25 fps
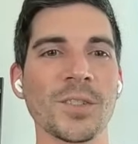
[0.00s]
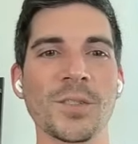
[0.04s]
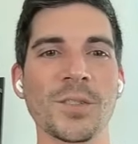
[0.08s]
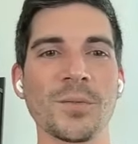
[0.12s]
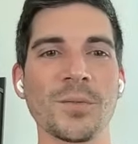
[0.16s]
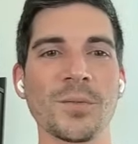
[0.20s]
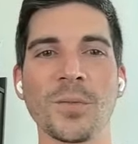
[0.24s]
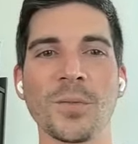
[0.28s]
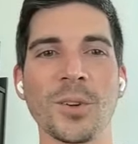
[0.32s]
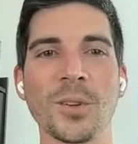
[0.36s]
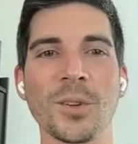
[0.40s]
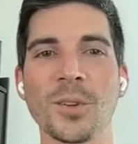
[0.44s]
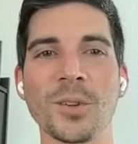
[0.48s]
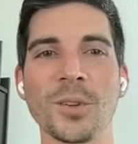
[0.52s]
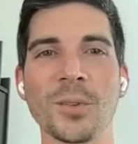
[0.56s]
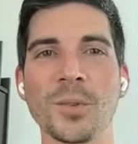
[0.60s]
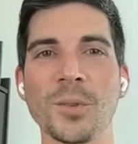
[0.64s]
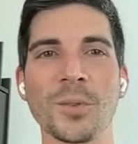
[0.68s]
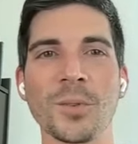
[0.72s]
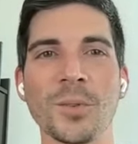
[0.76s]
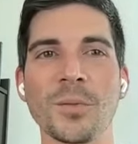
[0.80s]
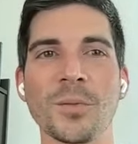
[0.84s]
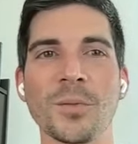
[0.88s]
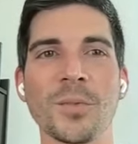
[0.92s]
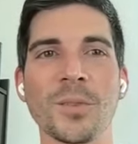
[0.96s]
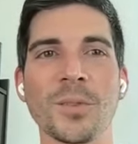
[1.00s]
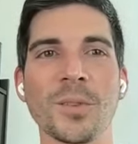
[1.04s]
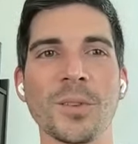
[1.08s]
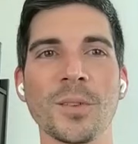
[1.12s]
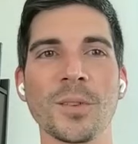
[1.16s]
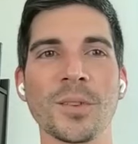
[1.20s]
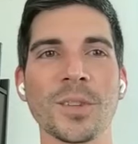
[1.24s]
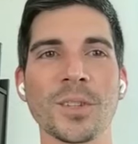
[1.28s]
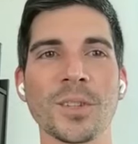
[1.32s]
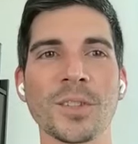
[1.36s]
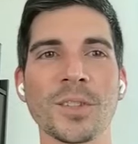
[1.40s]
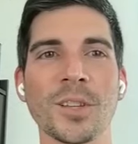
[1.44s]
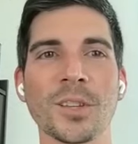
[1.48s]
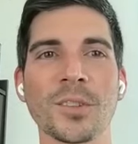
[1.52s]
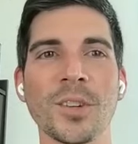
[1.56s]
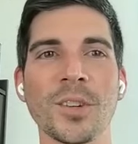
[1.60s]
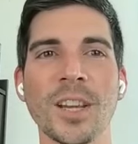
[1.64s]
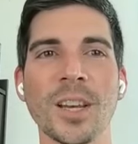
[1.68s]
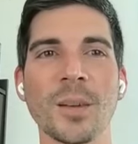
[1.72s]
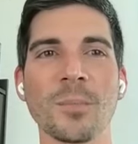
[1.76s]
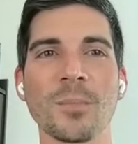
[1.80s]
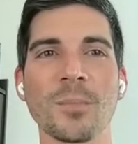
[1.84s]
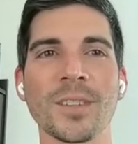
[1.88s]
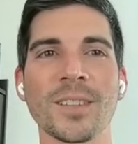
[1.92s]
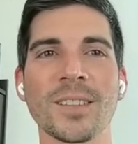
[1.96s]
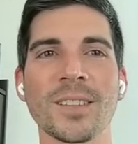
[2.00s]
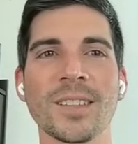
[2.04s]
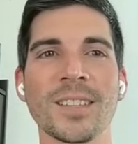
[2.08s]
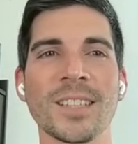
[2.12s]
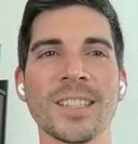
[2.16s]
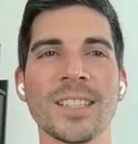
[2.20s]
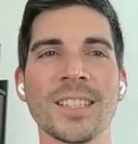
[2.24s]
of all the things that could happen?